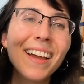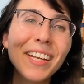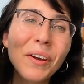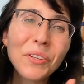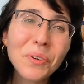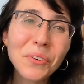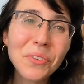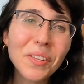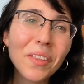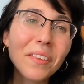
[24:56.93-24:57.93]
Now I do
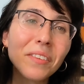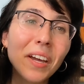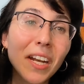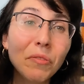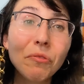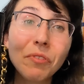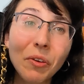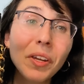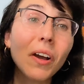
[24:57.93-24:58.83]
understand that this is kind of a very